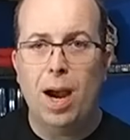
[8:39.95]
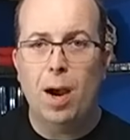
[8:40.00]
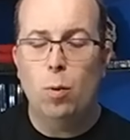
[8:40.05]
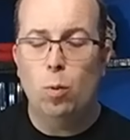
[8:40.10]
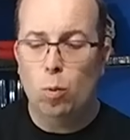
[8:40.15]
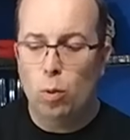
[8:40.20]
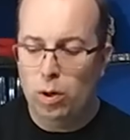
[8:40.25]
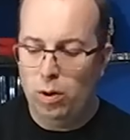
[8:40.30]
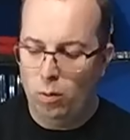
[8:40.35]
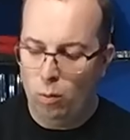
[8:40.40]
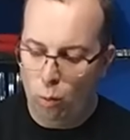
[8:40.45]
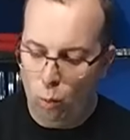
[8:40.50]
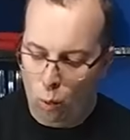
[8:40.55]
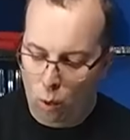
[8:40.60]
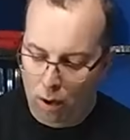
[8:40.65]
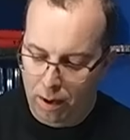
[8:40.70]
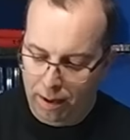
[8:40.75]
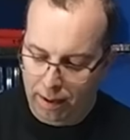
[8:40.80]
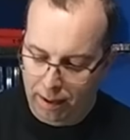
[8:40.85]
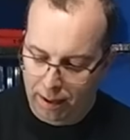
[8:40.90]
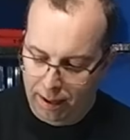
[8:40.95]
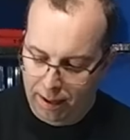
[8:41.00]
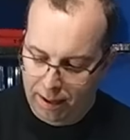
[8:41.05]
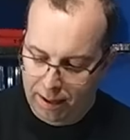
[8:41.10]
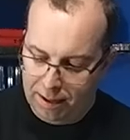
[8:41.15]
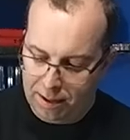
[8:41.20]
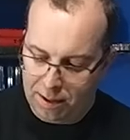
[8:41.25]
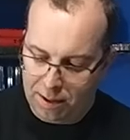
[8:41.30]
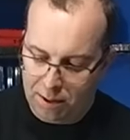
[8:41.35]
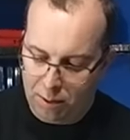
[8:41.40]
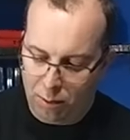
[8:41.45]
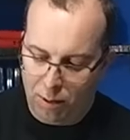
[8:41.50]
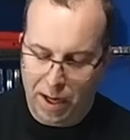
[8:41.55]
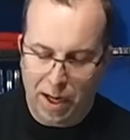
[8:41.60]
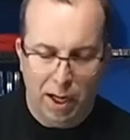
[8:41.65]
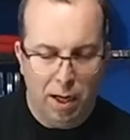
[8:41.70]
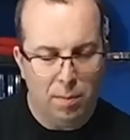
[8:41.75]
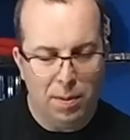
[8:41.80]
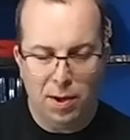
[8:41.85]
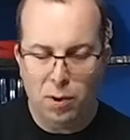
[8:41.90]
I wouldn't want this
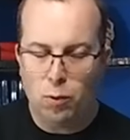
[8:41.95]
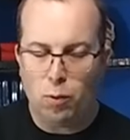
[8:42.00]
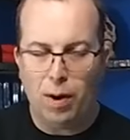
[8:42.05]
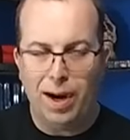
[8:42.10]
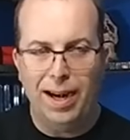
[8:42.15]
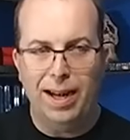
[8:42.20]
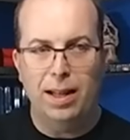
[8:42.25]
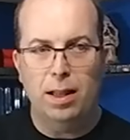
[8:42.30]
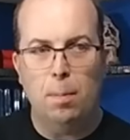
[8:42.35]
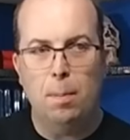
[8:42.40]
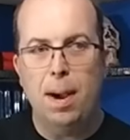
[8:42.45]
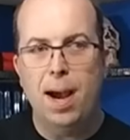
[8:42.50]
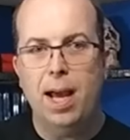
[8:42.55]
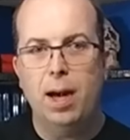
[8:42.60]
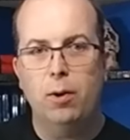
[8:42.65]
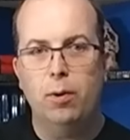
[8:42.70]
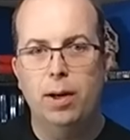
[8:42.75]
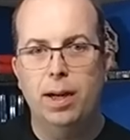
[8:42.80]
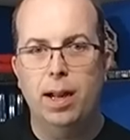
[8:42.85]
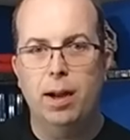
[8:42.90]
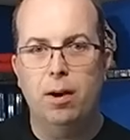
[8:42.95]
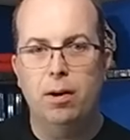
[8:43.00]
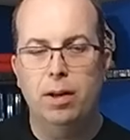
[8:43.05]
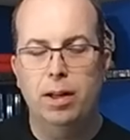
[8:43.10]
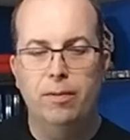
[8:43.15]
screen to be draining the battery down,